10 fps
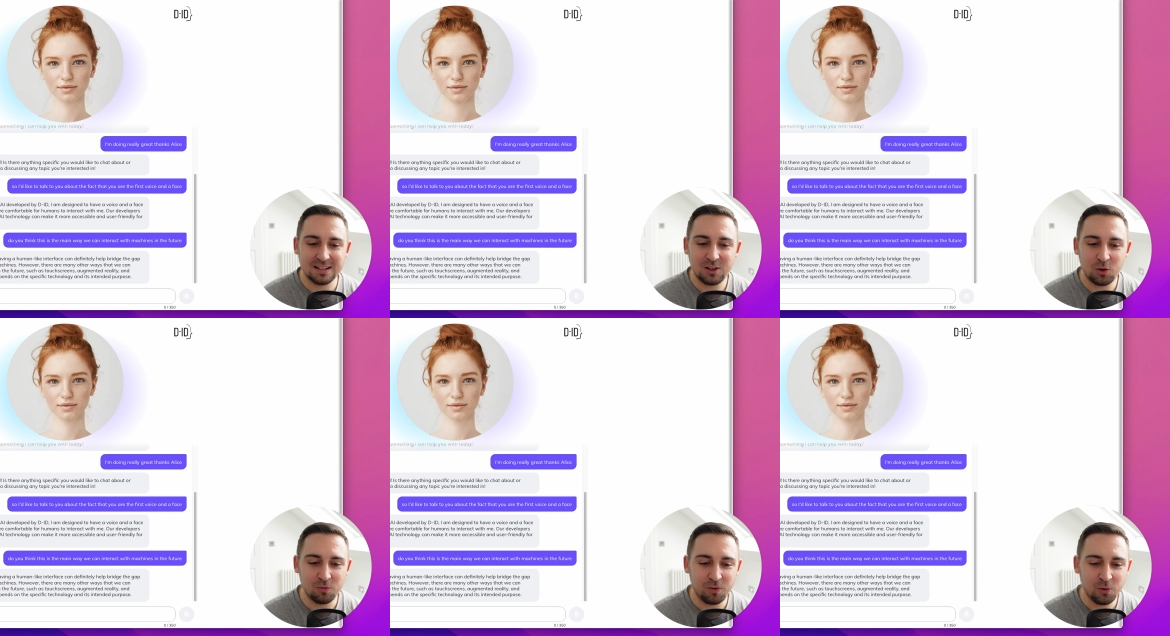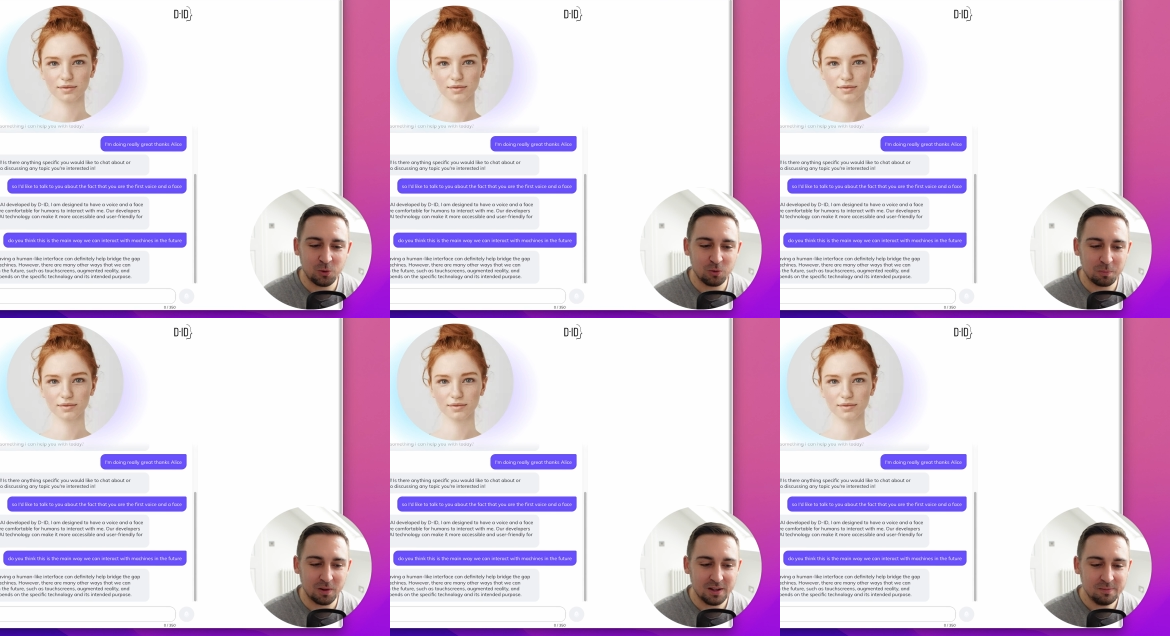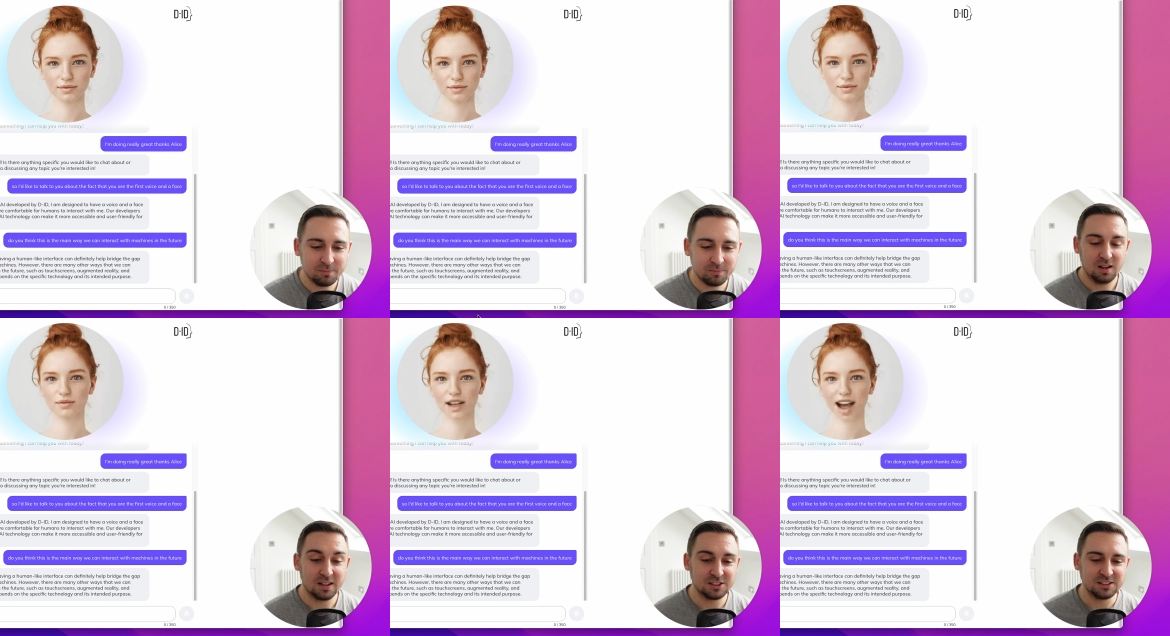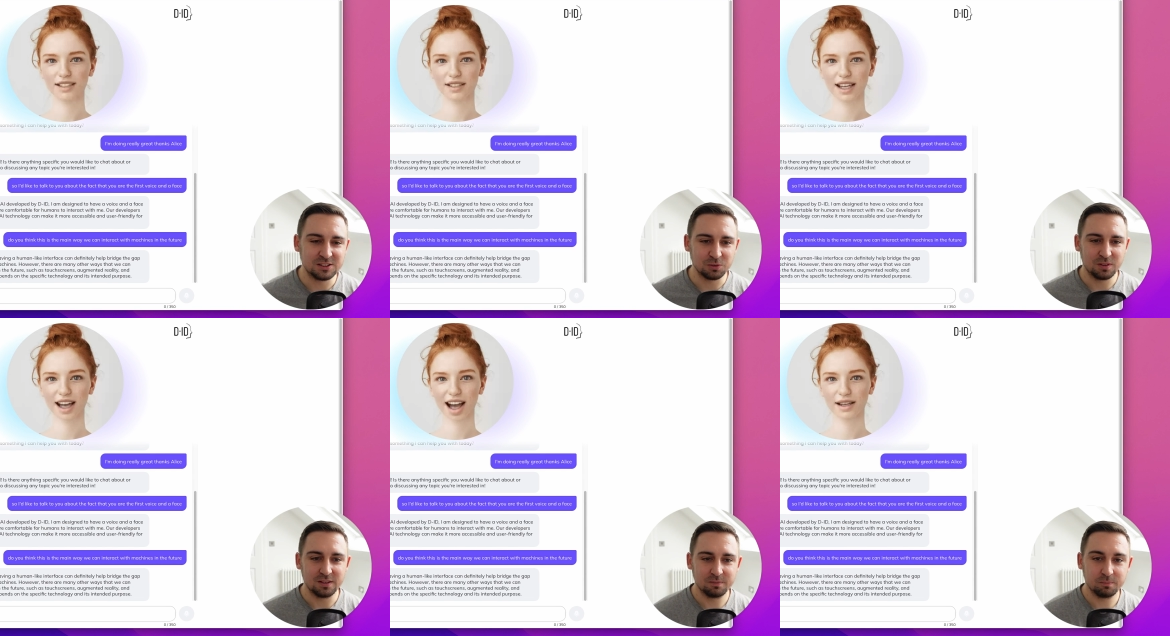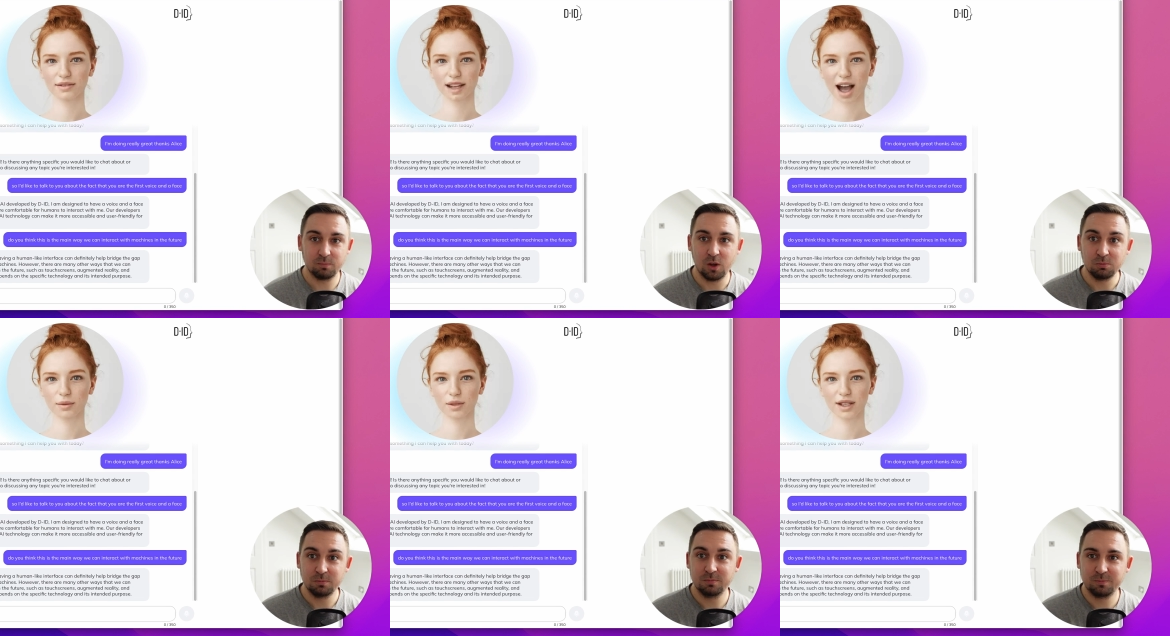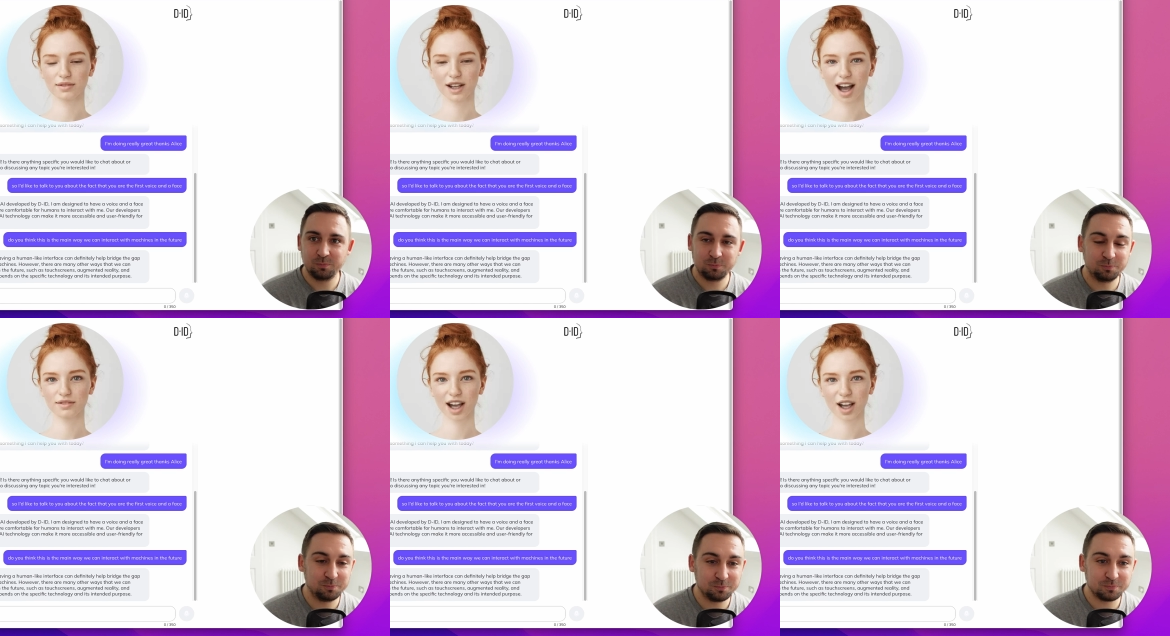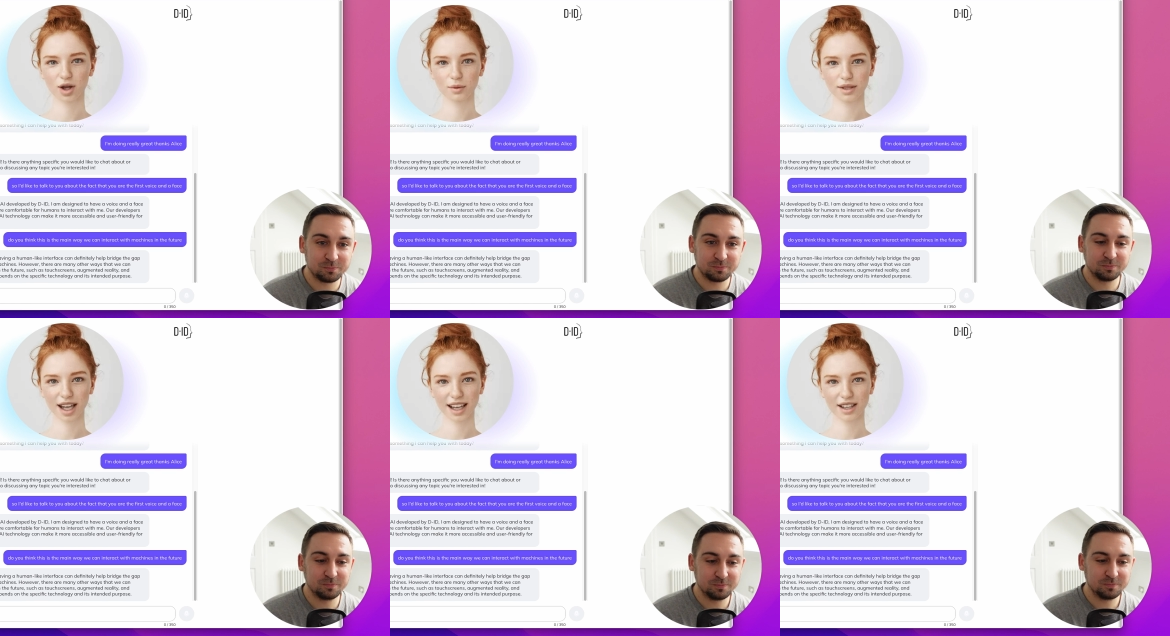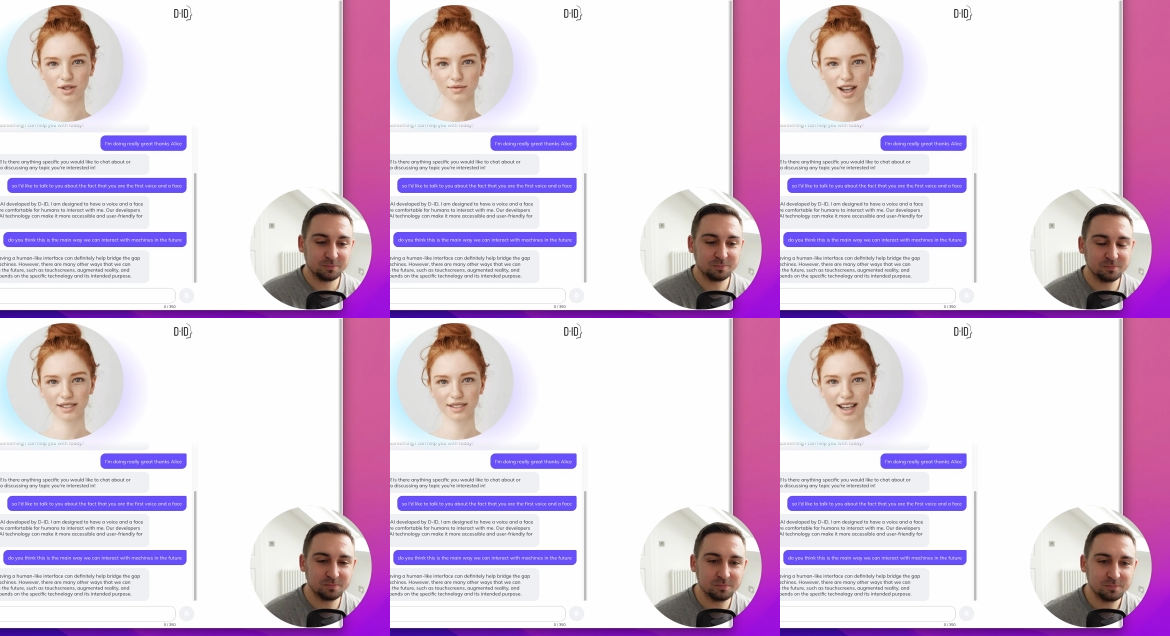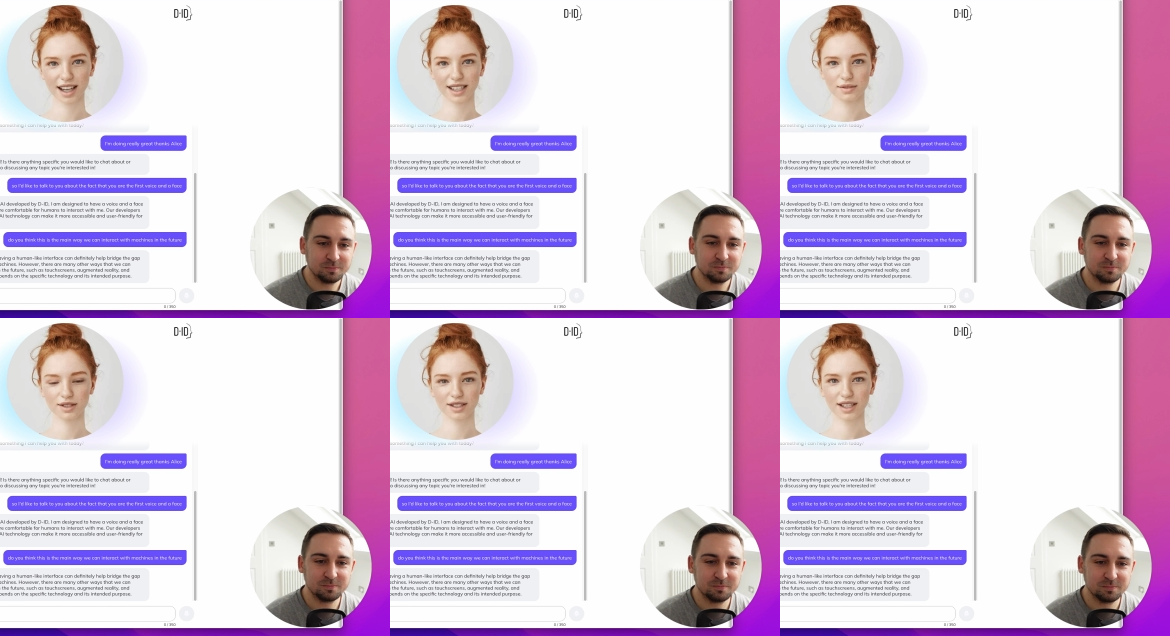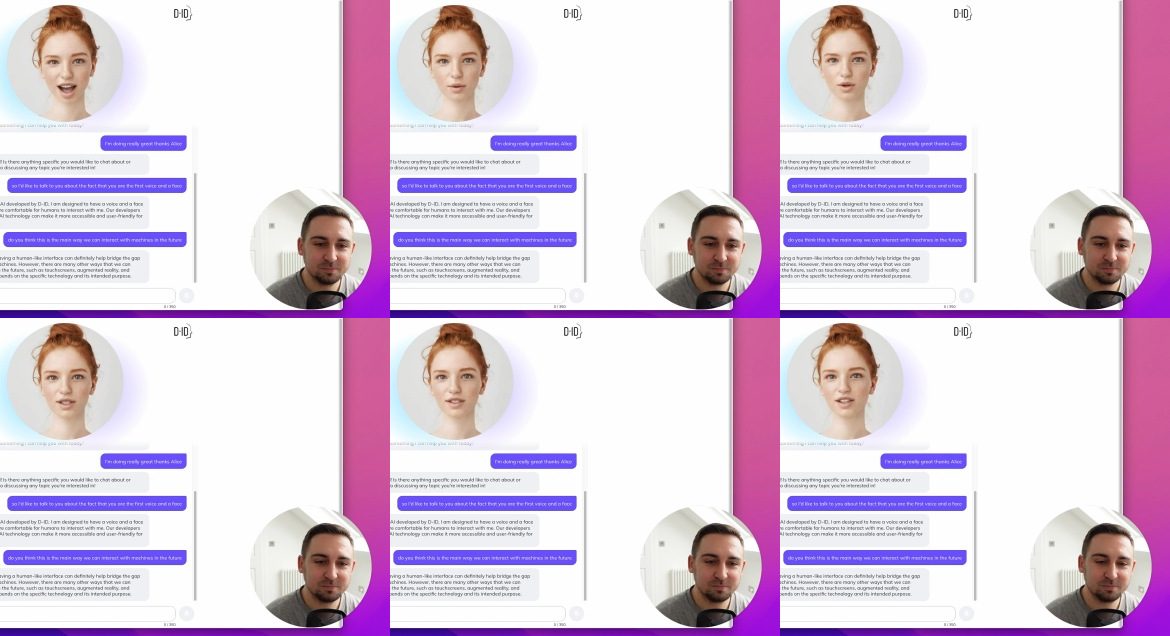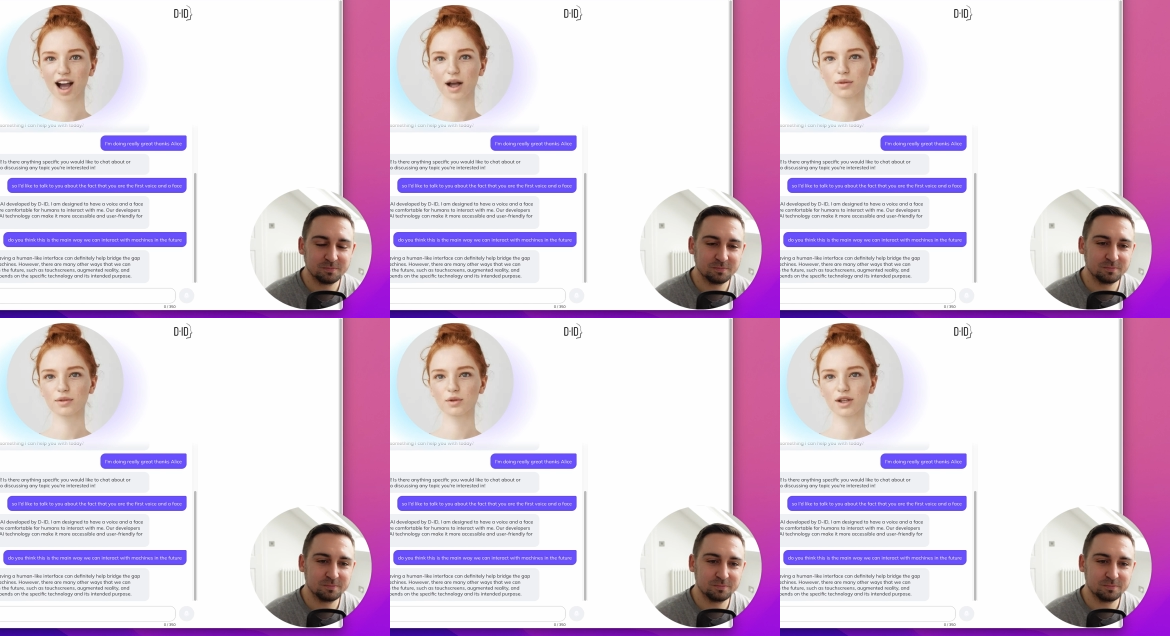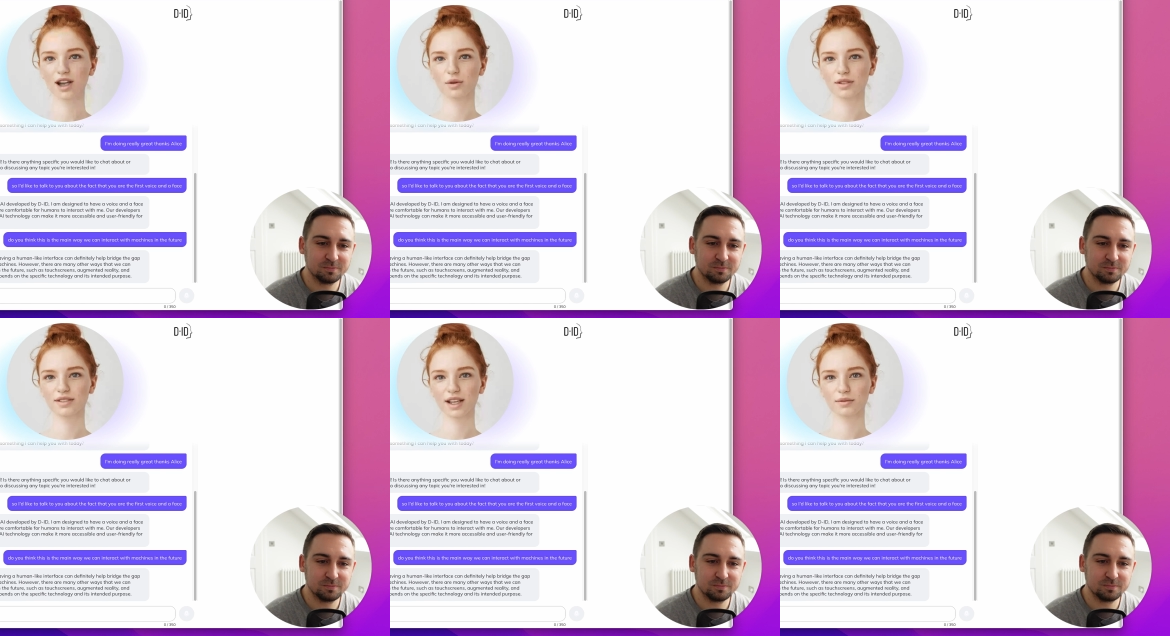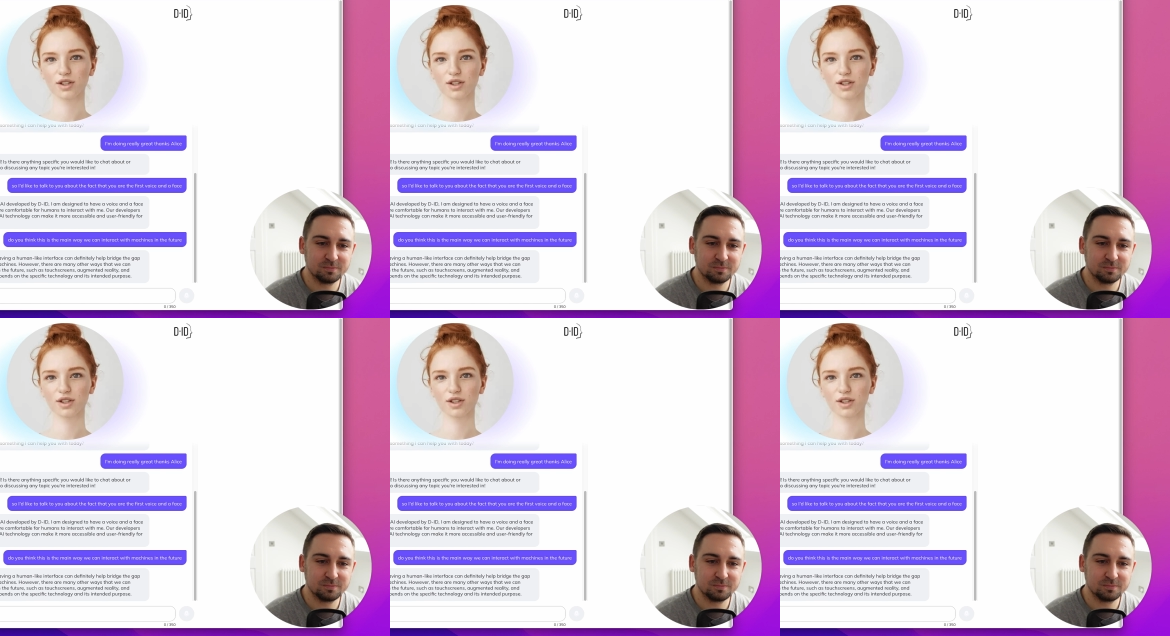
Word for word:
Speaker 1: and no vocal reply. I guess
Speaker 2: she's still an A I, oh. I believe that having a human-like interface can definitely help bridge the gap between humans and